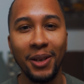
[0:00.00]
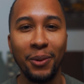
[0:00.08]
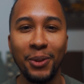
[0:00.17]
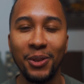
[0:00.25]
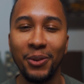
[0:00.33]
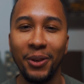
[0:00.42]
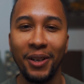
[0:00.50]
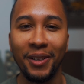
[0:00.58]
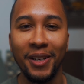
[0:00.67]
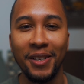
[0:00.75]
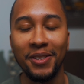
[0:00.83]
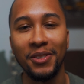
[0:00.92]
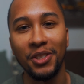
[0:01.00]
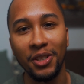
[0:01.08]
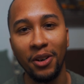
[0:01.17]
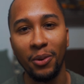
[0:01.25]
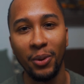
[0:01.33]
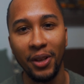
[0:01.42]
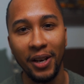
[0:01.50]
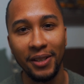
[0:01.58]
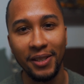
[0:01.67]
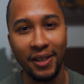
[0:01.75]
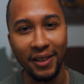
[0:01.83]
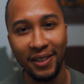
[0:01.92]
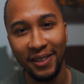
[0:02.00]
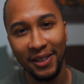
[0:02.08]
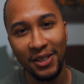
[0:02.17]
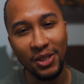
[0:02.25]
Hey, what's going on, guys? It's Sean with HiTech.